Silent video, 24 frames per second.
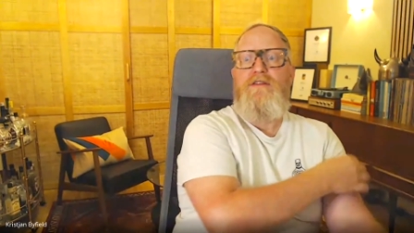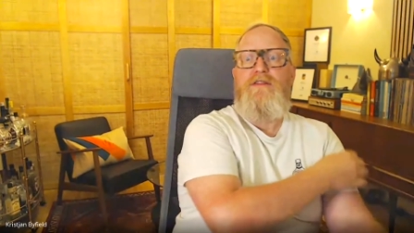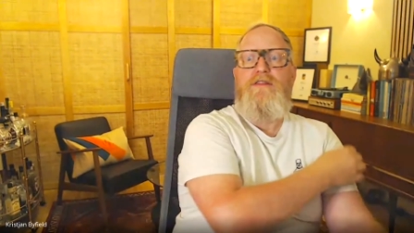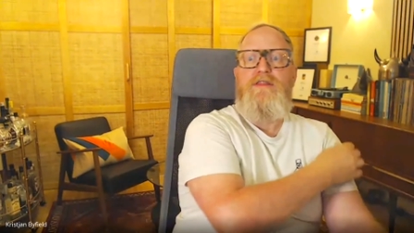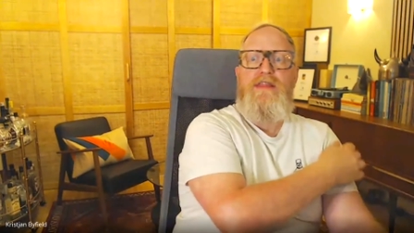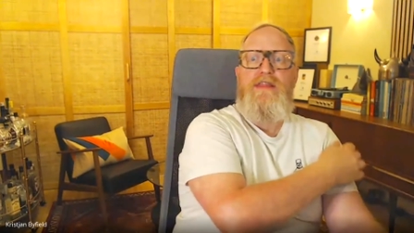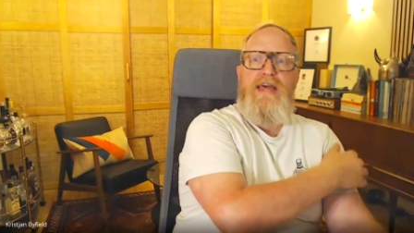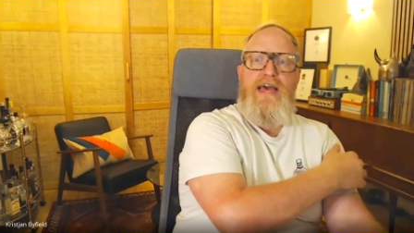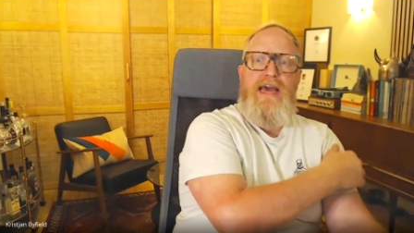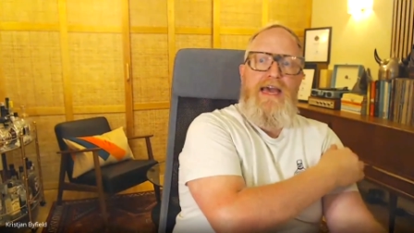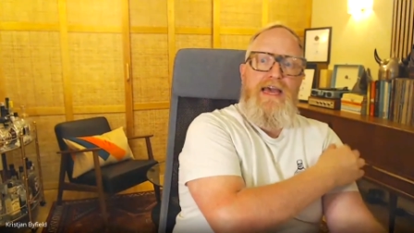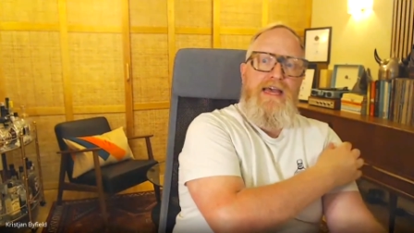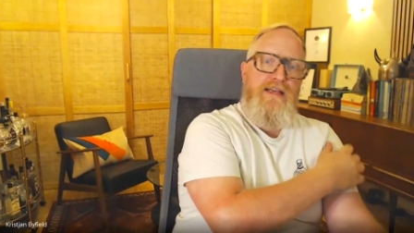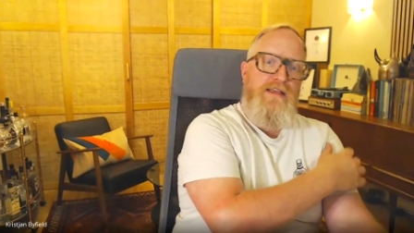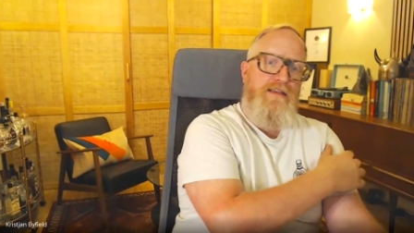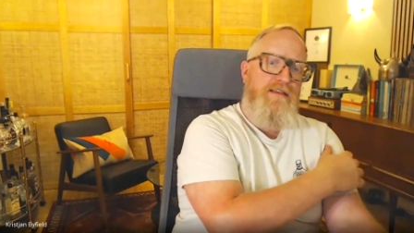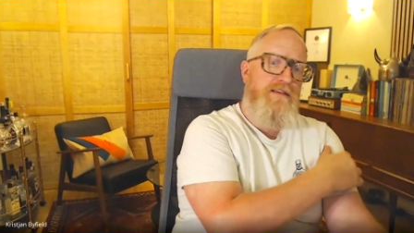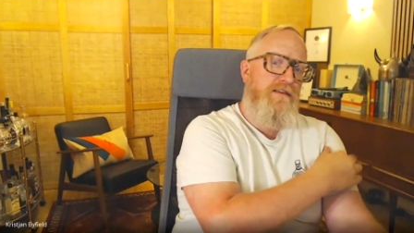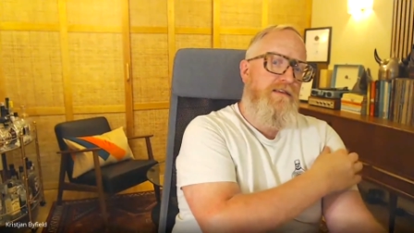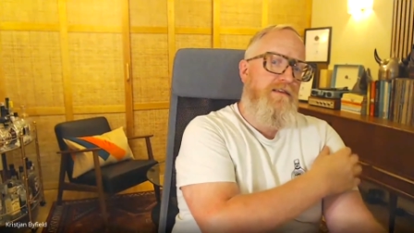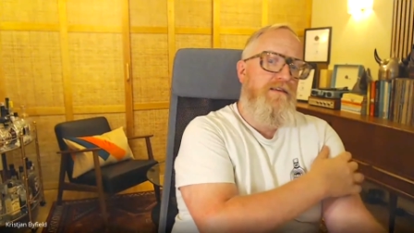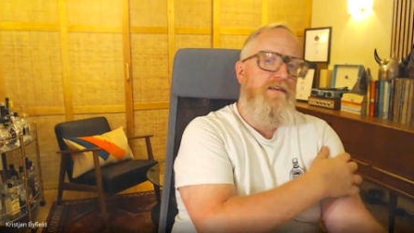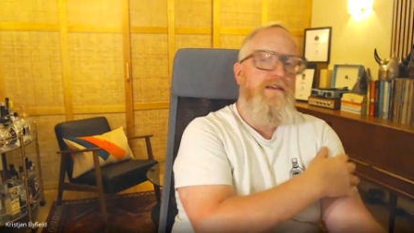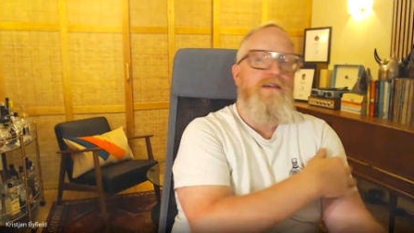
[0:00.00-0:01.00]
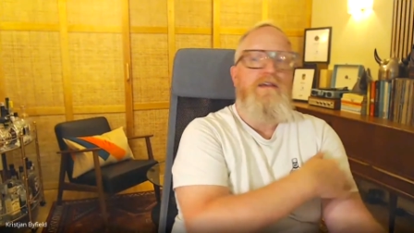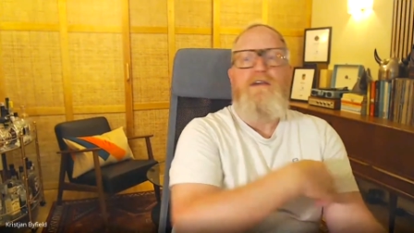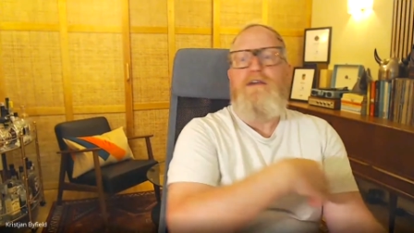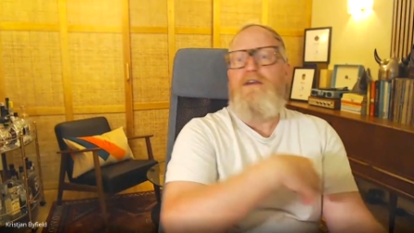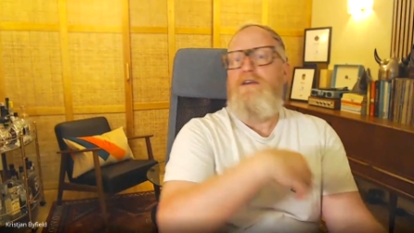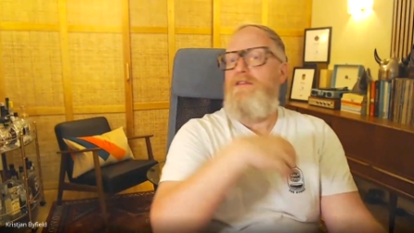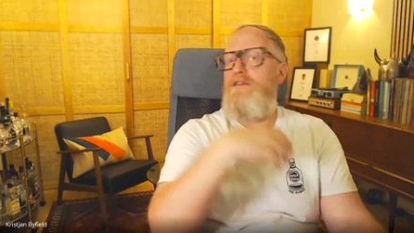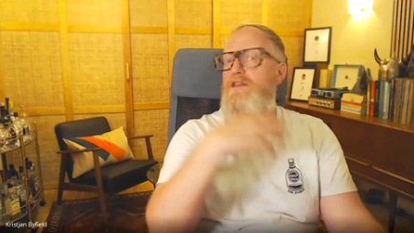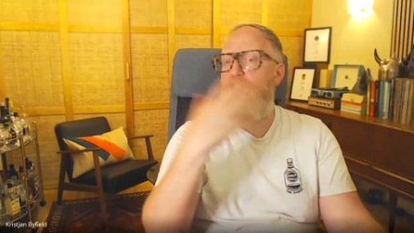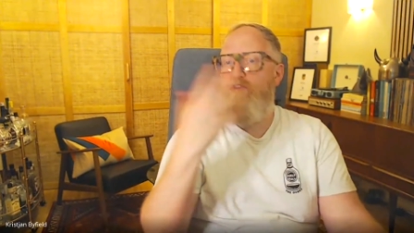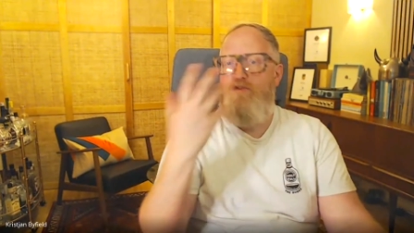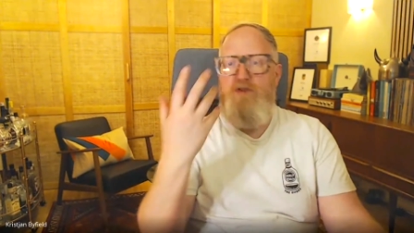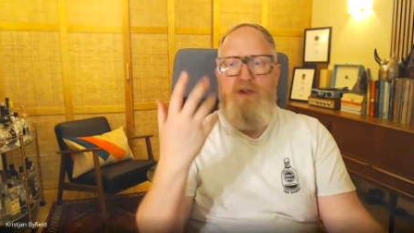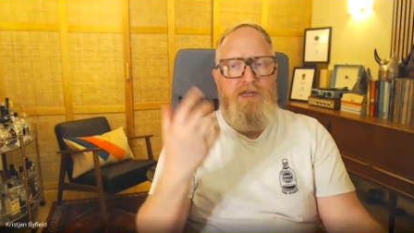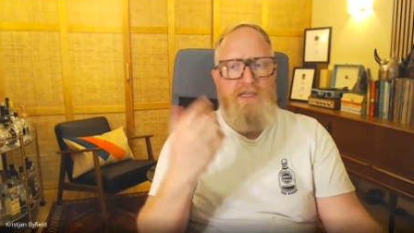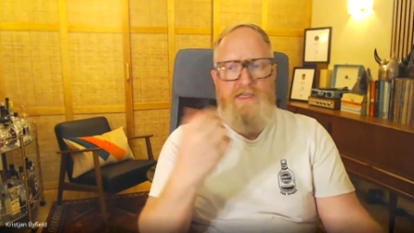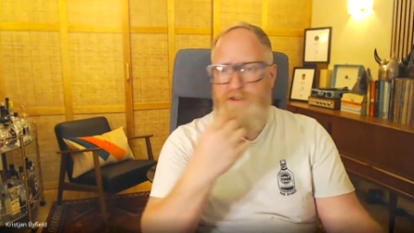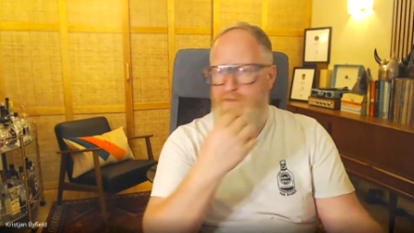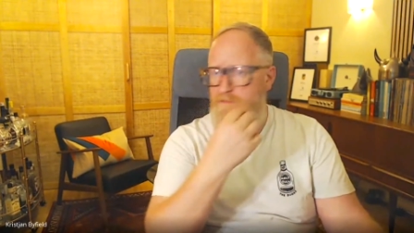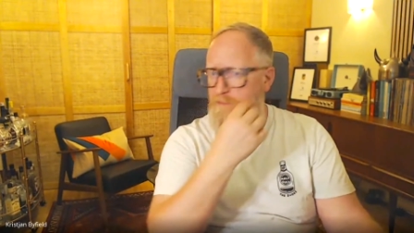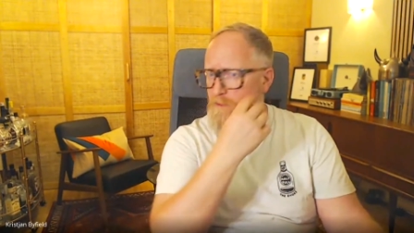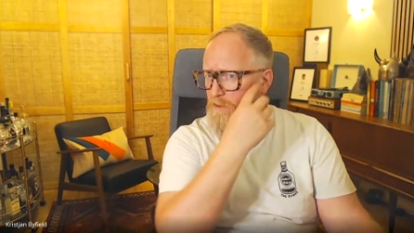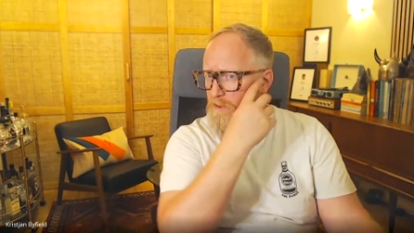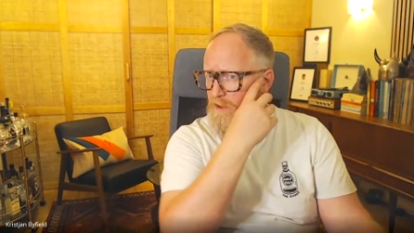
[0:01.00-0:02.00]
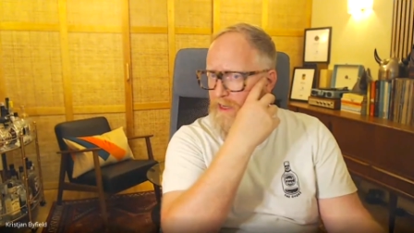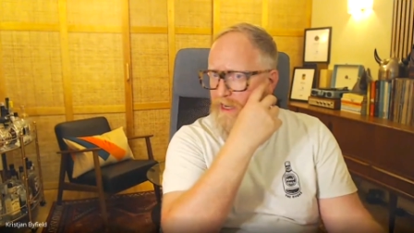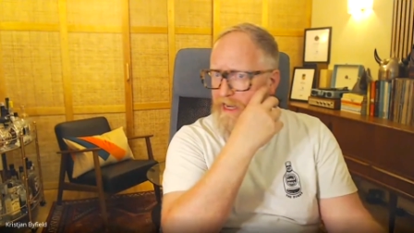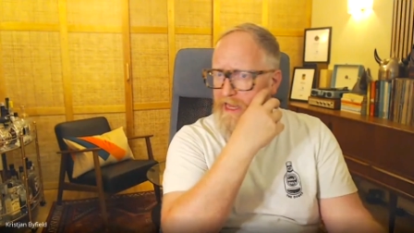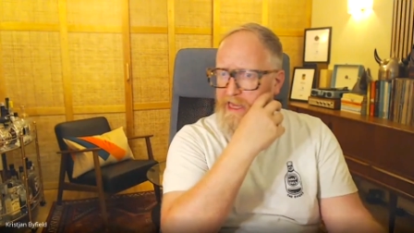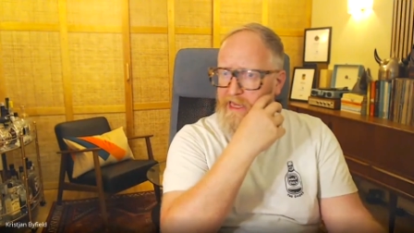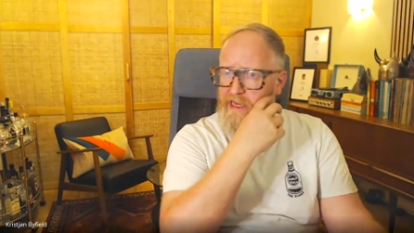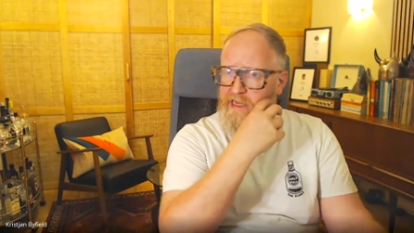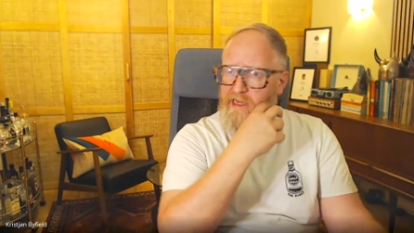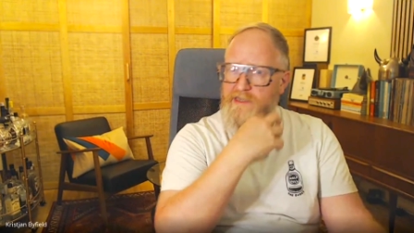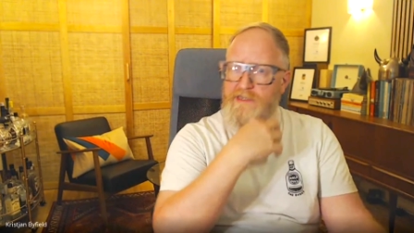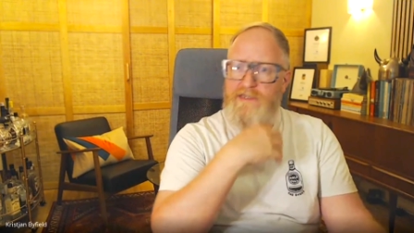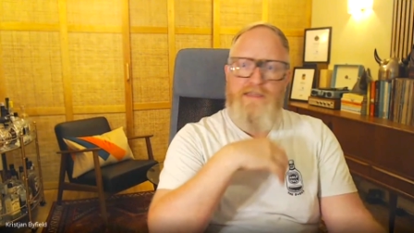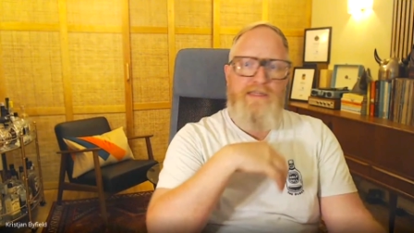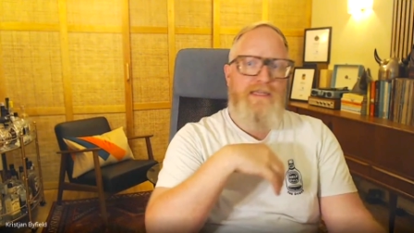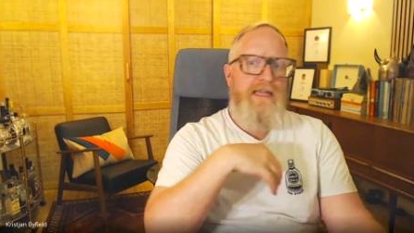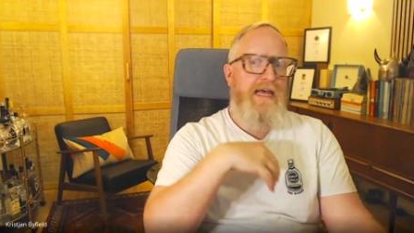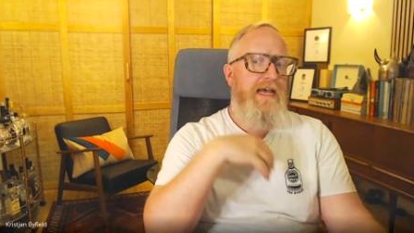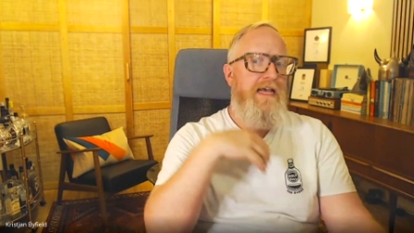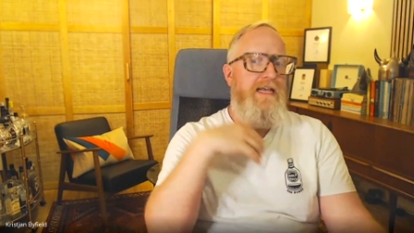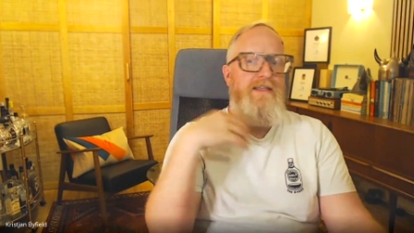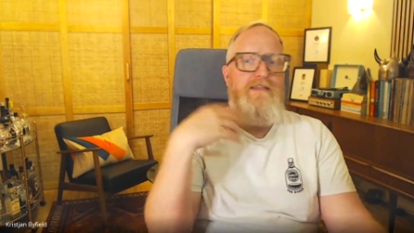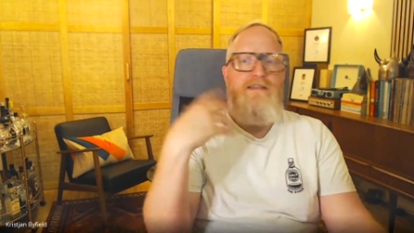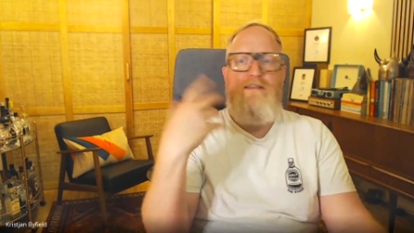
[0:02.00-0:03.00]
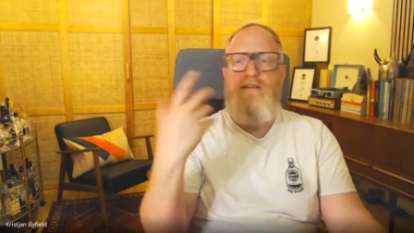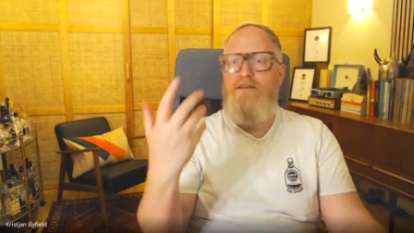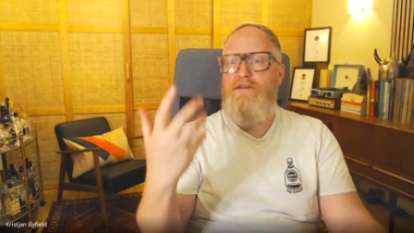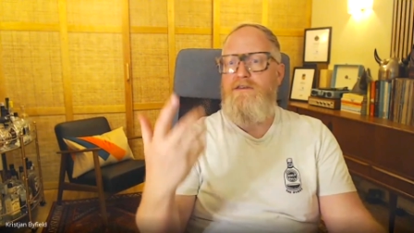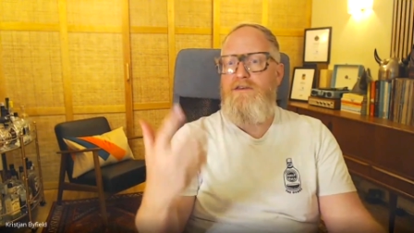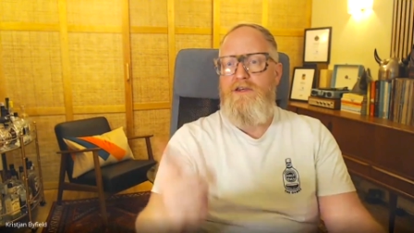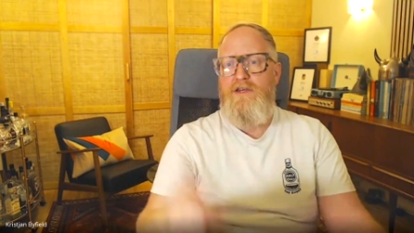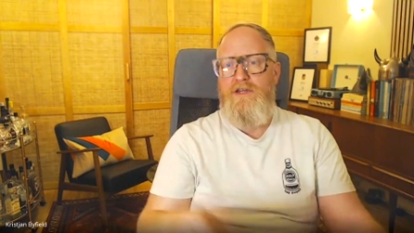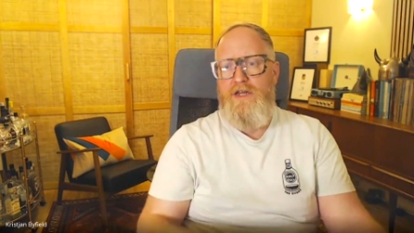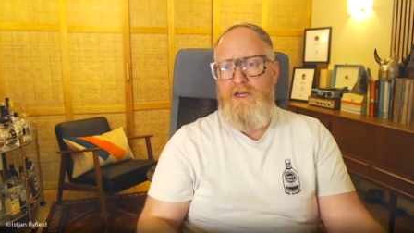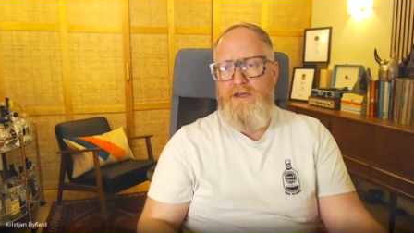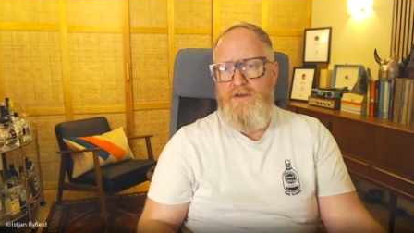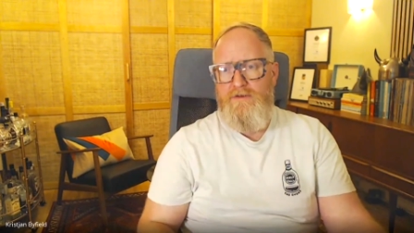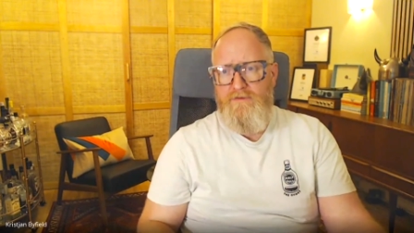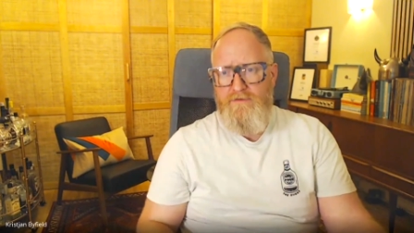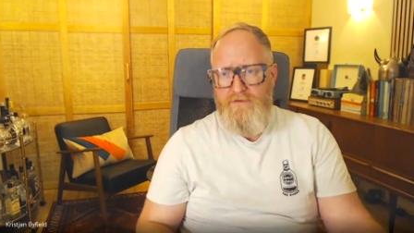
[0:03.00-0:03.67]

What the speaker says: there's the transport links, there's, you know,